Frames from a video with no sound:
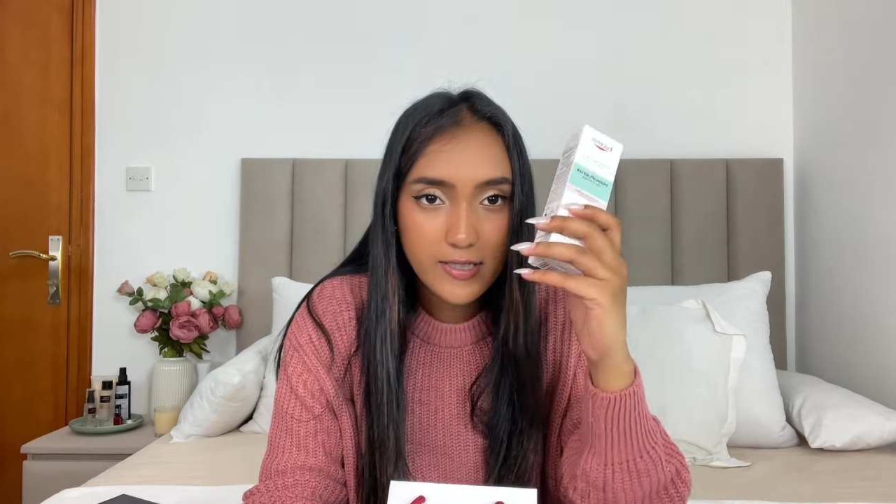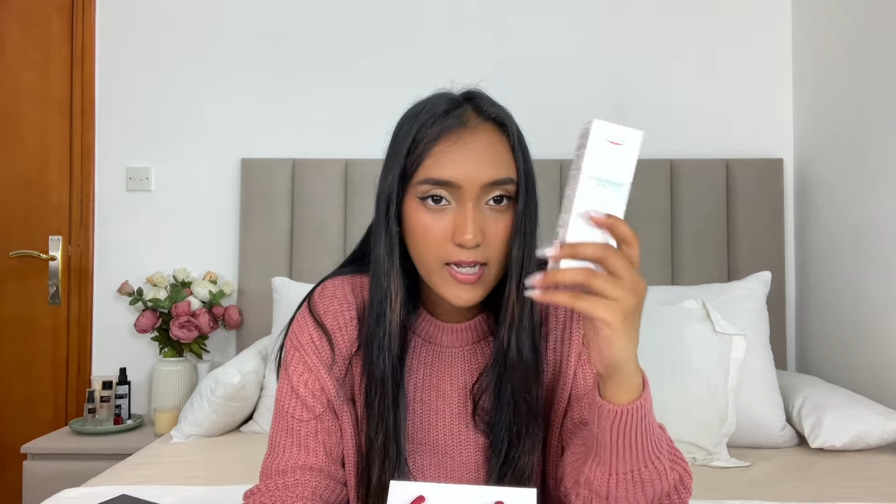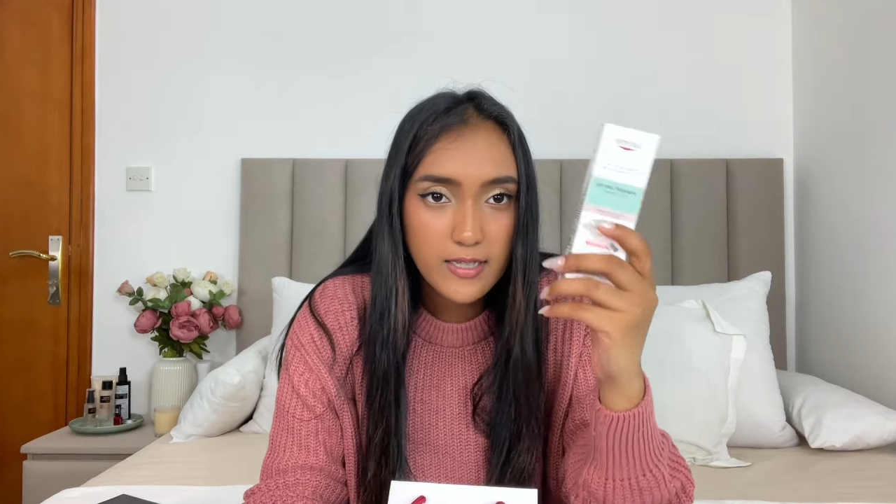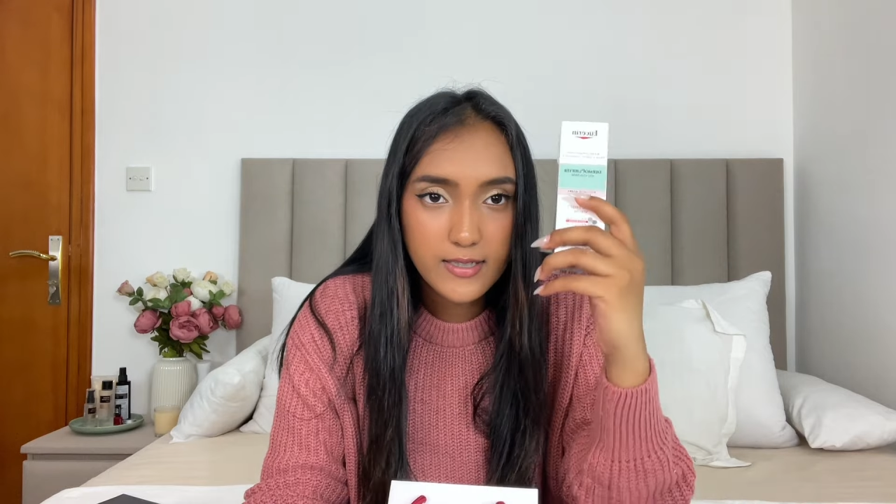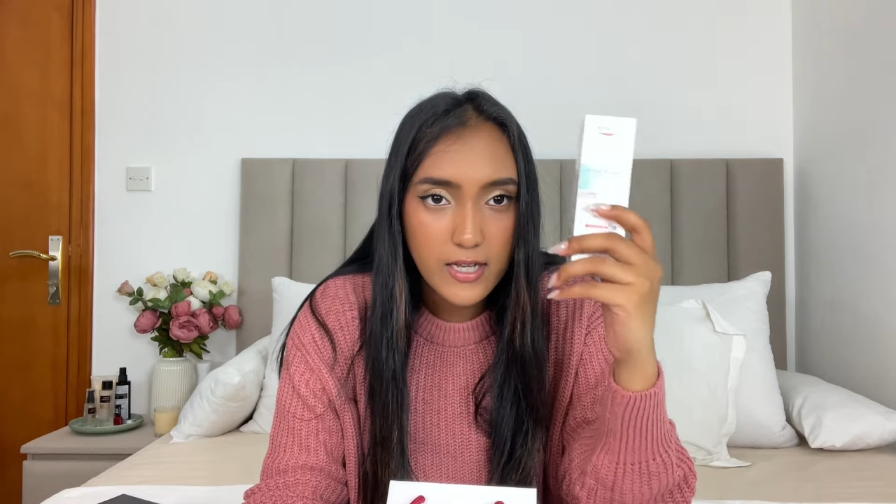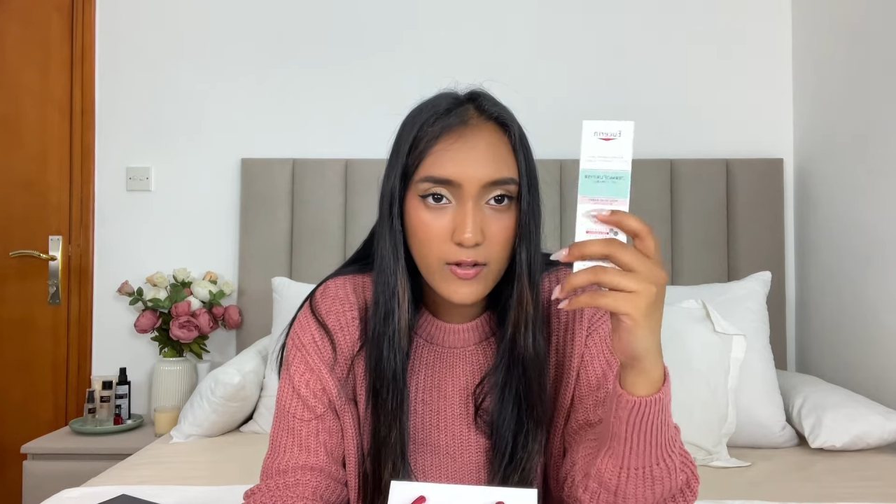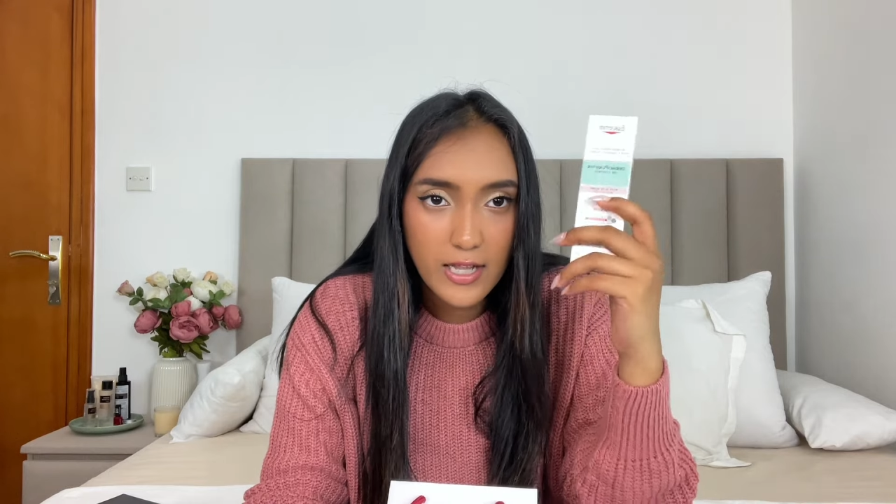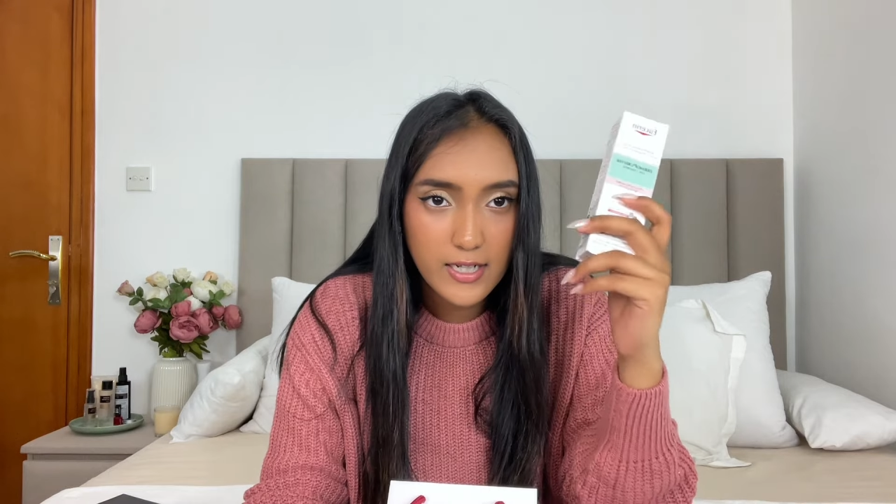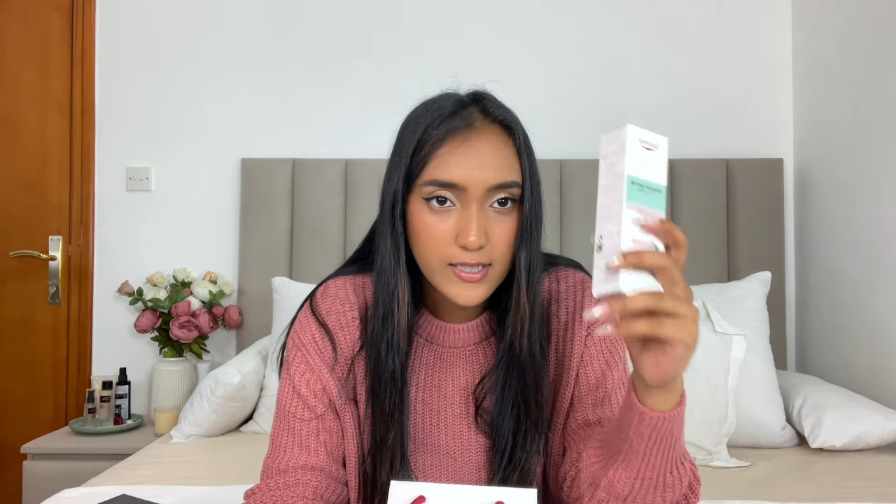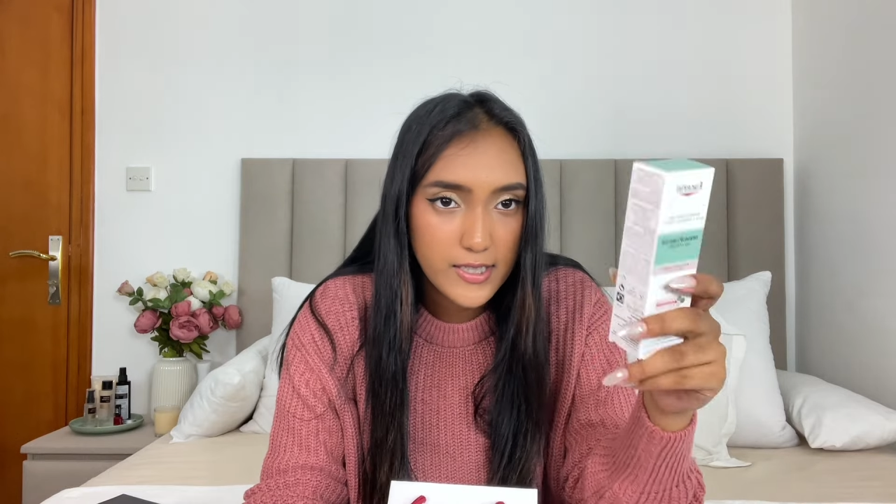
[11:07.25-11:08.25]
does sound
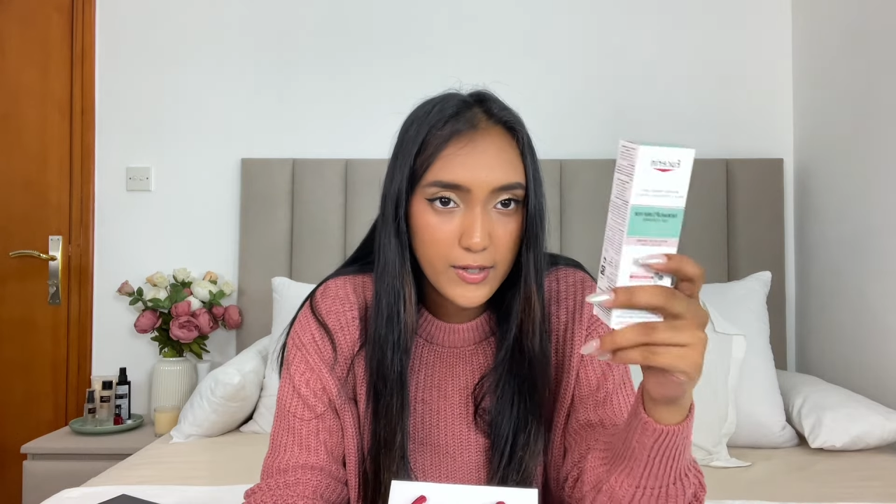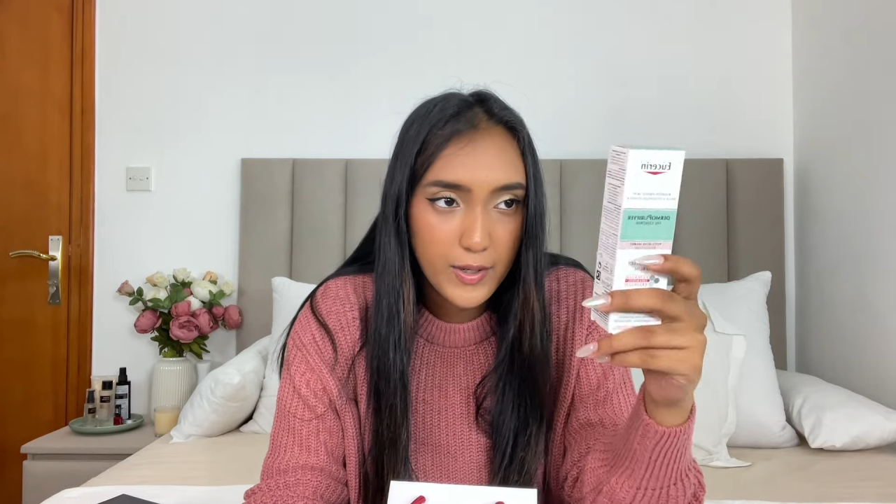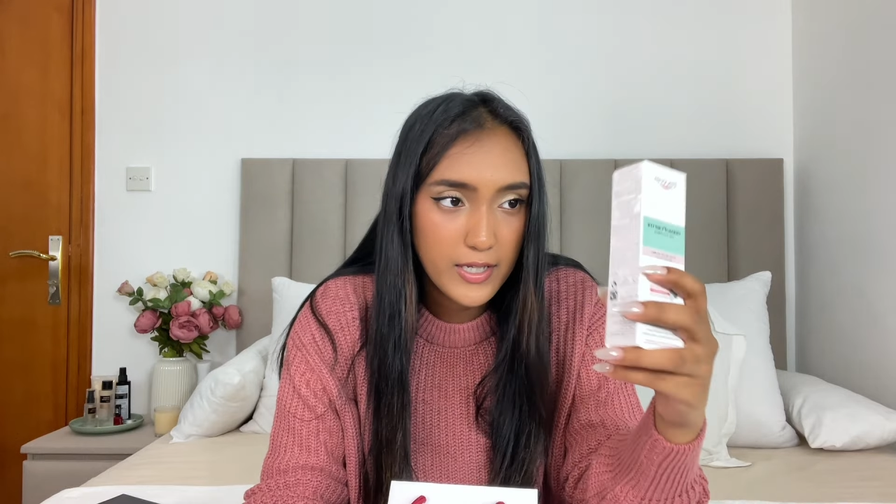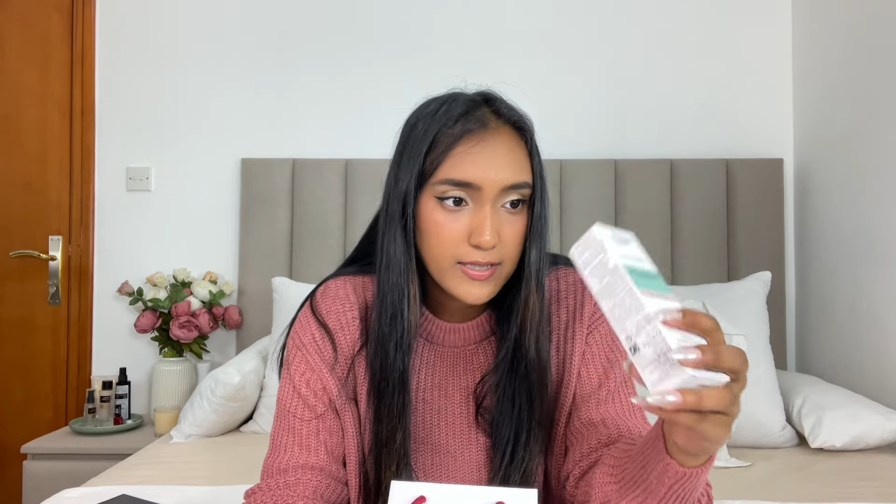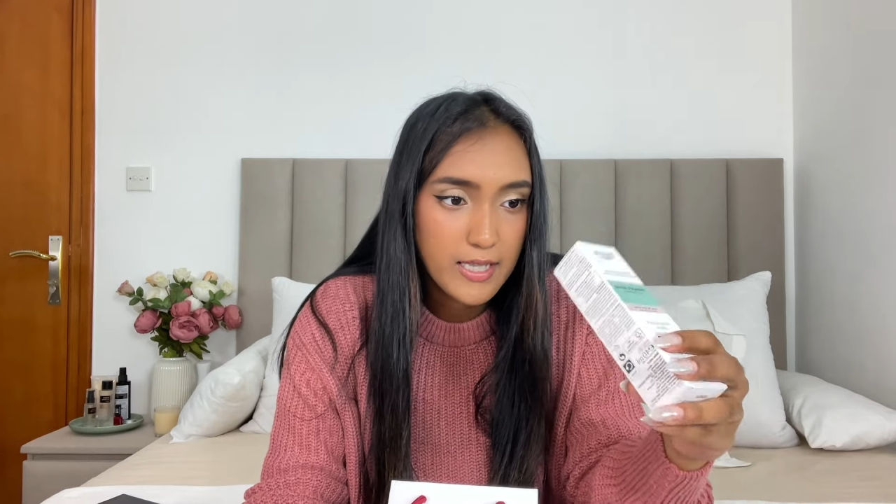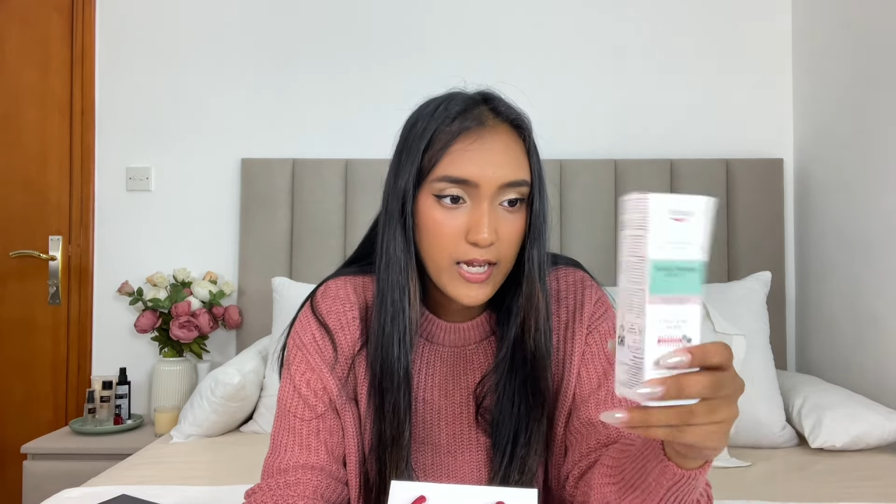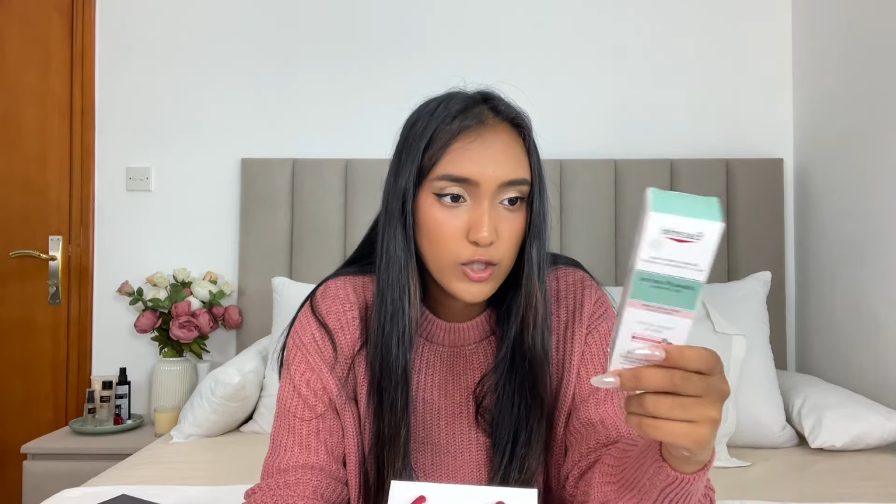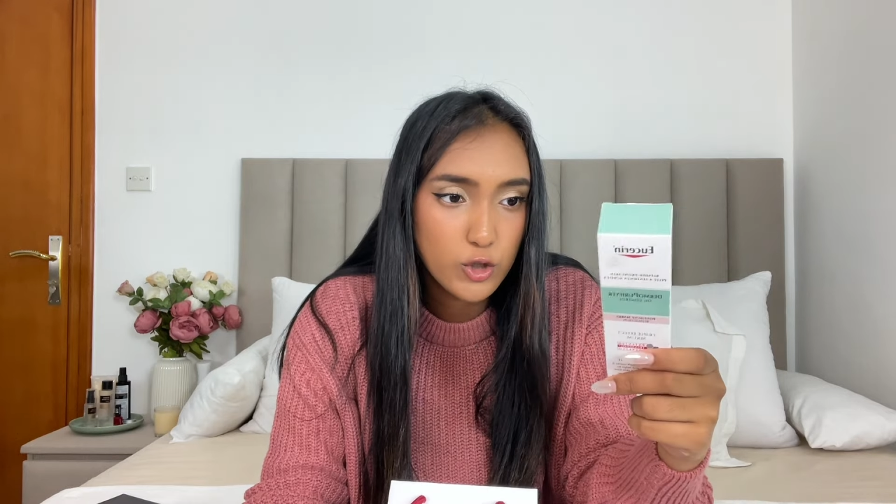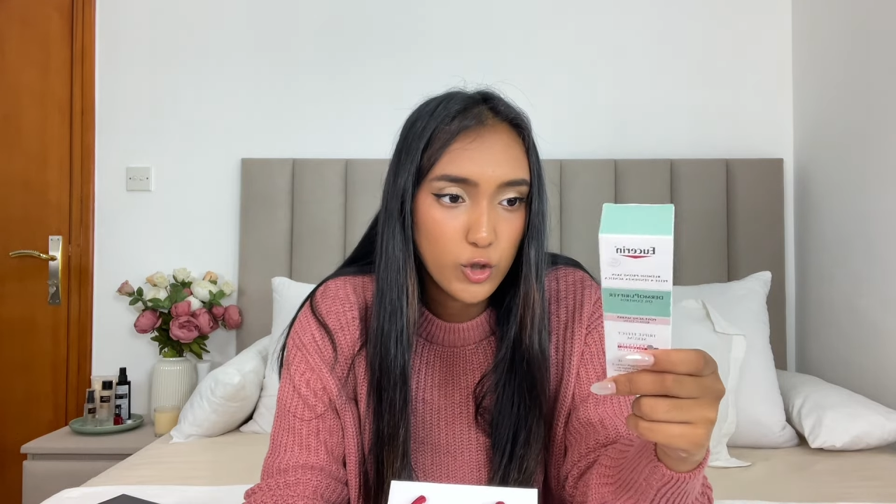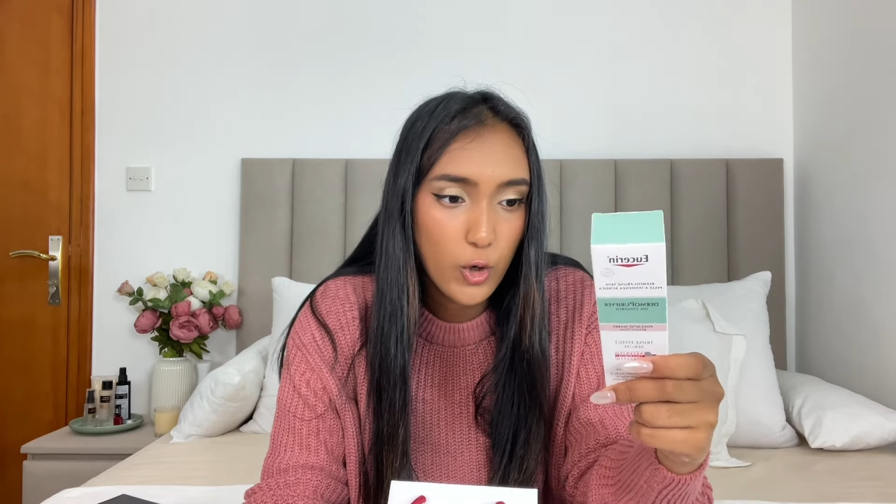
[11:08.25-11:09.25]
like a serious
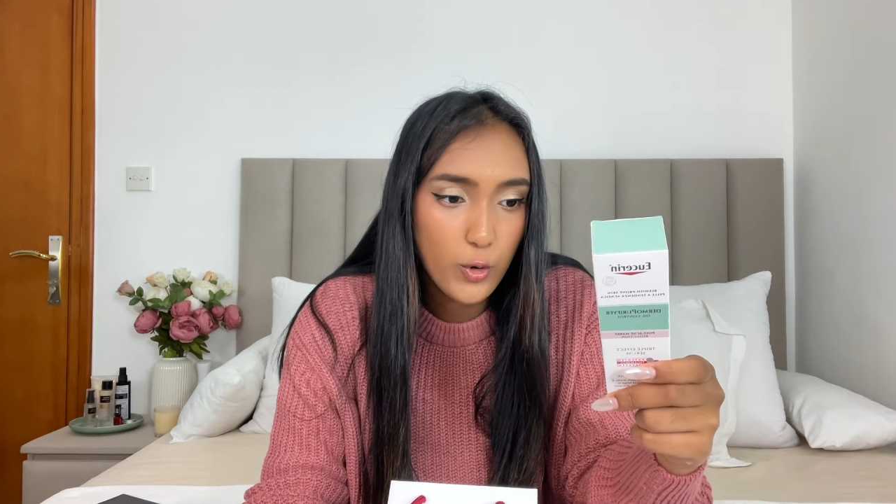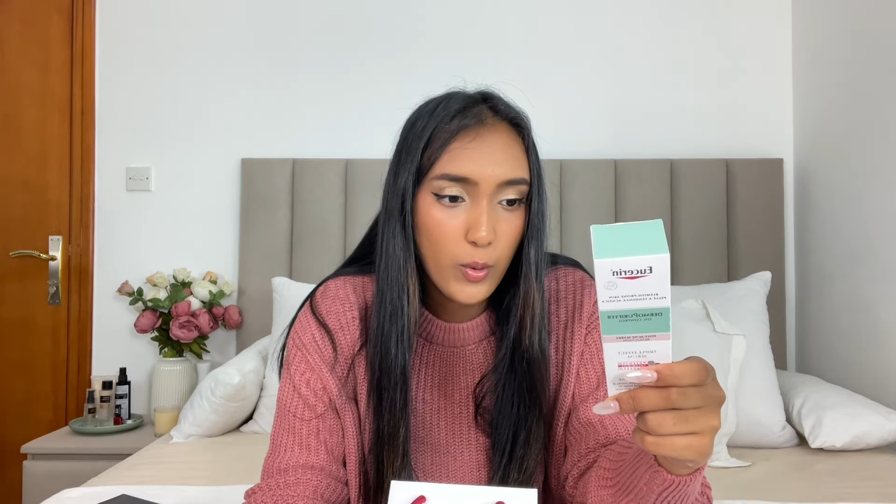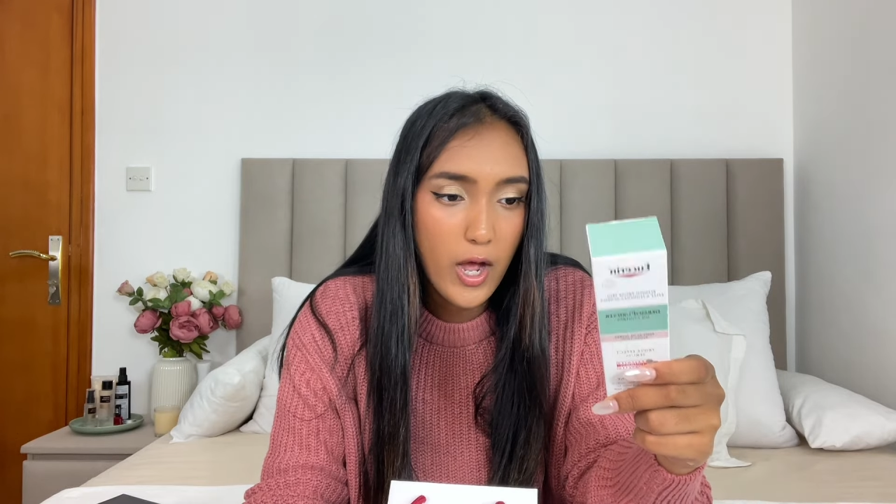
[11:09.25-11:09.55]
thing so